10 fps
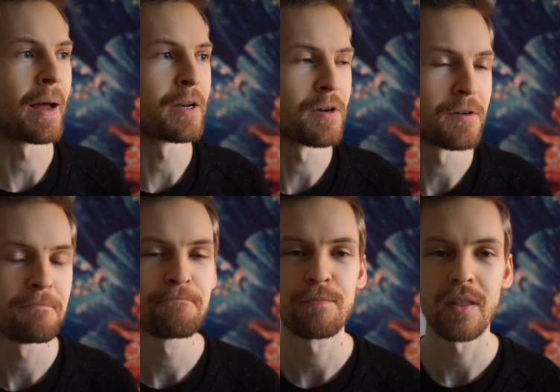I know.
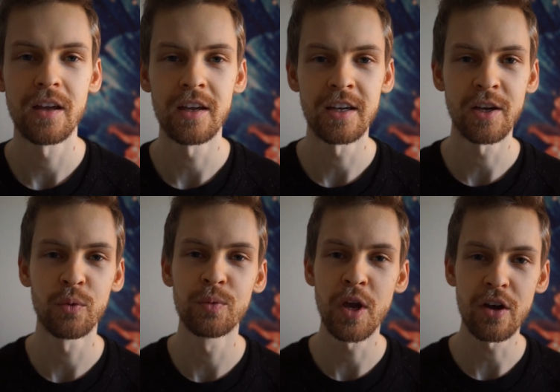It
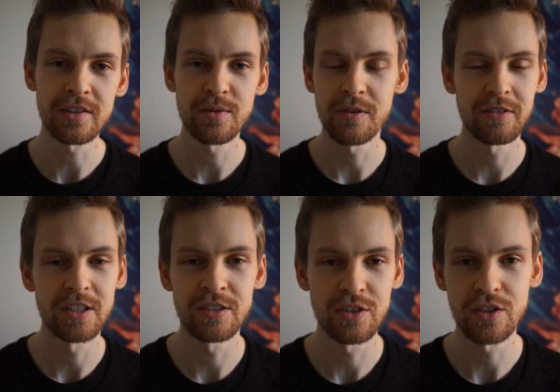would be awesome if
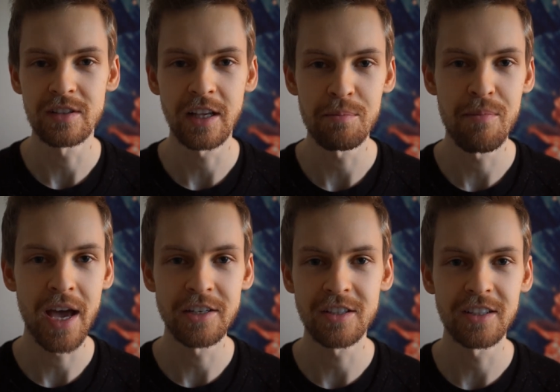it just like
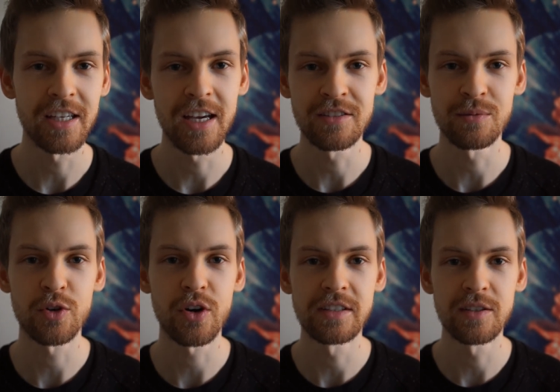magically had some
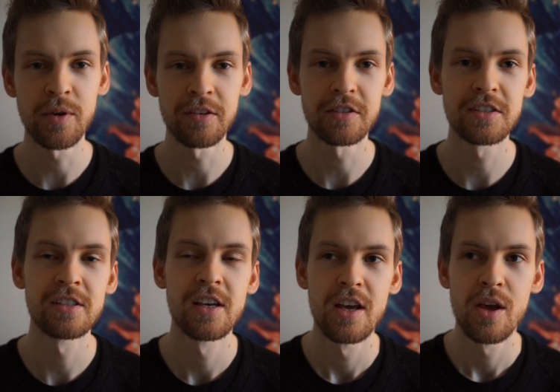crazy
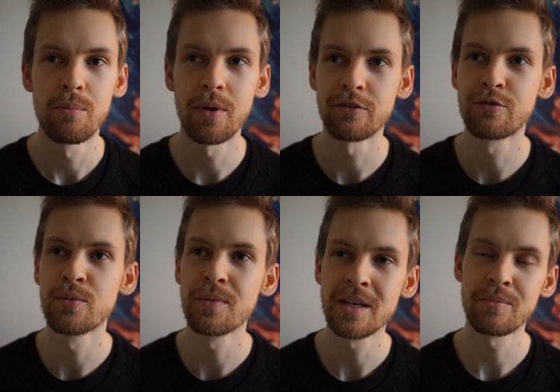benefits. But for
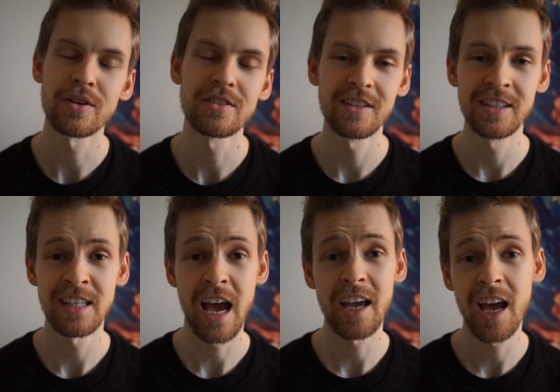me
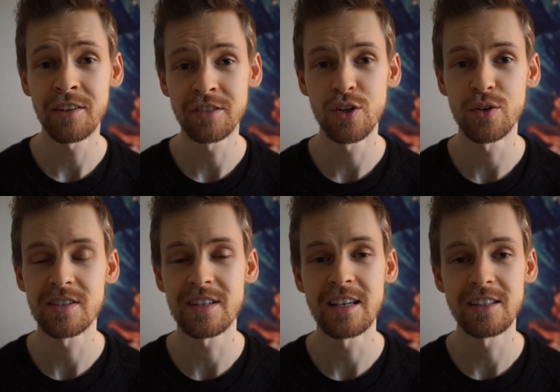personally, I haven't
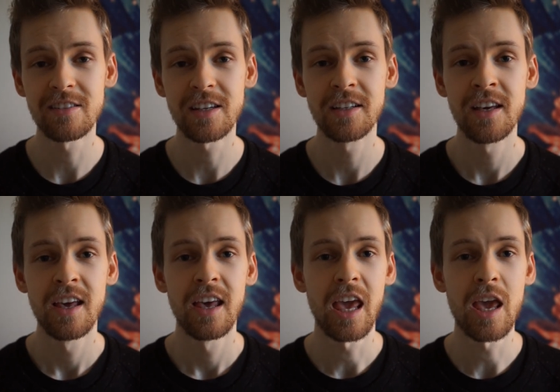noticed anything.
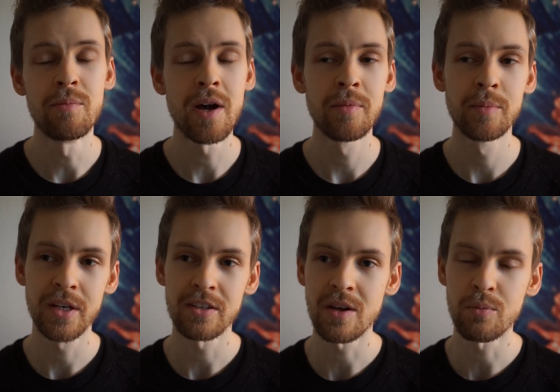It might be
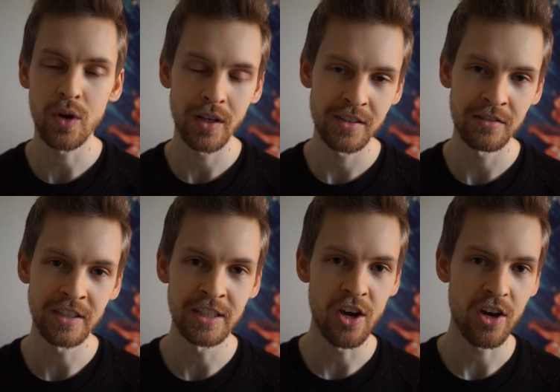because I'm
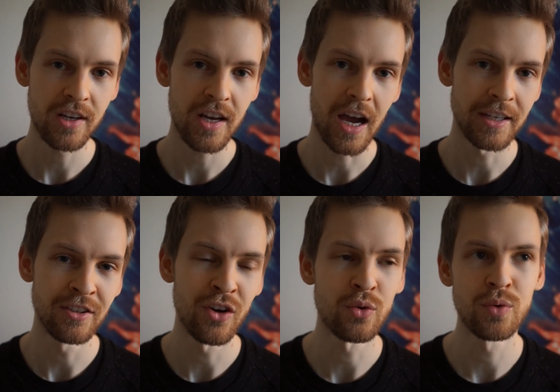relatively young. I
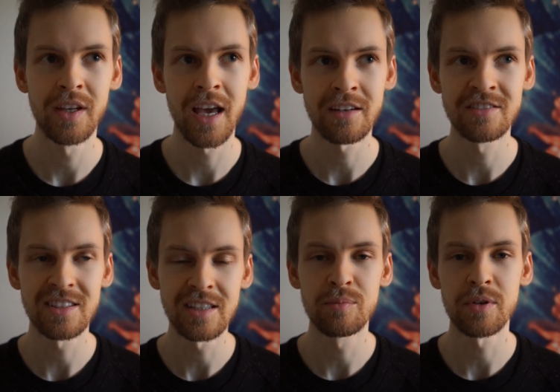don't really have
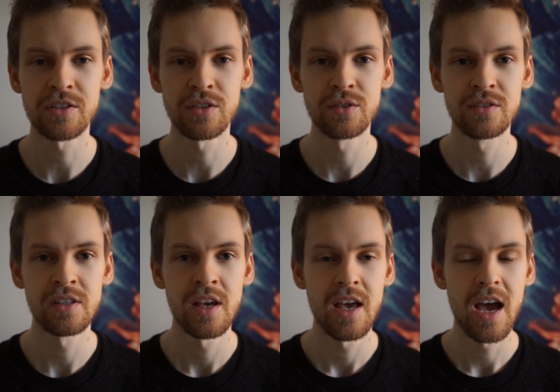sleep issues.